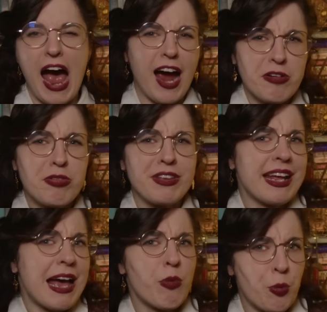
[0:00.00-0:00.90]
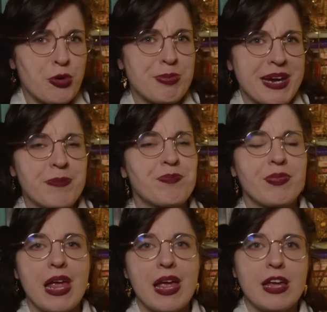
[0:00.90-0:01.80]
I don't think they ever would be.
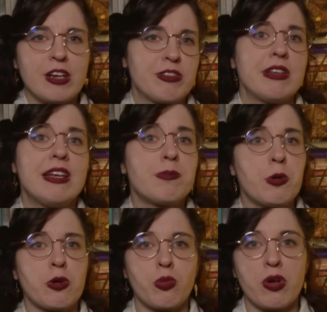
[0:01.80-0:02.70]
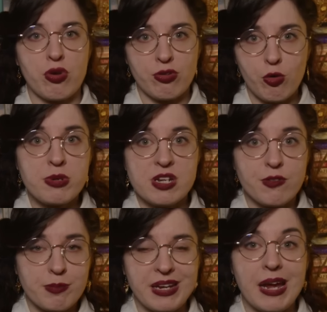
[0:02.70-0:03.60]
You see, these books were
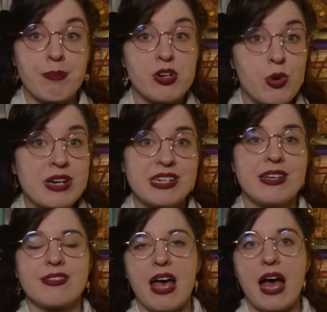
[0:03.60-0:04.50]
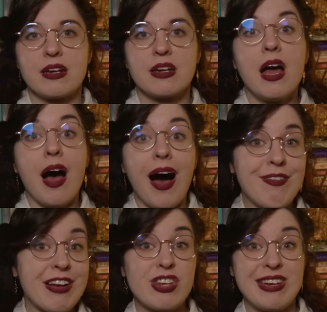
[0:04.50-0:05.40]
transformative for me in my twenties, and
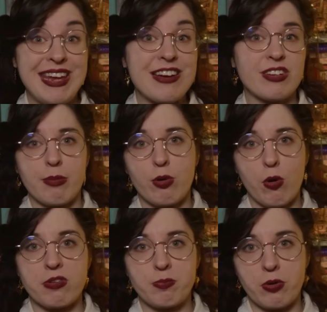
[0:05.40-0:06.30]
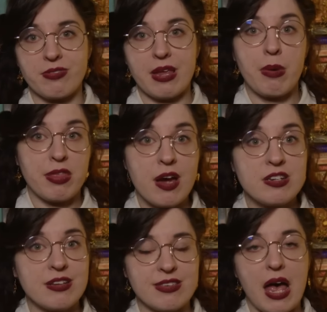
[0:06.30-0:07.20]
I've actually yet to come across books in my
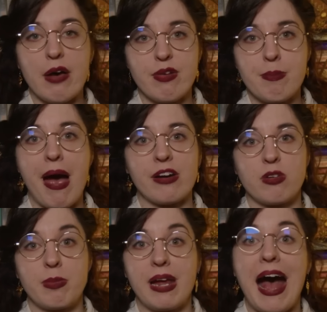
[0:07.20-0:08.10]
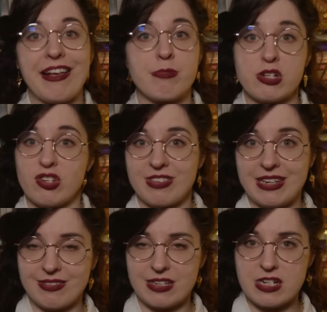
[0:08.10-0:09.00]
thirties that have impacted me as much as
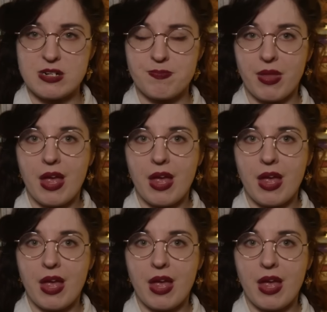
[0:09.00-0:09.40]
these did.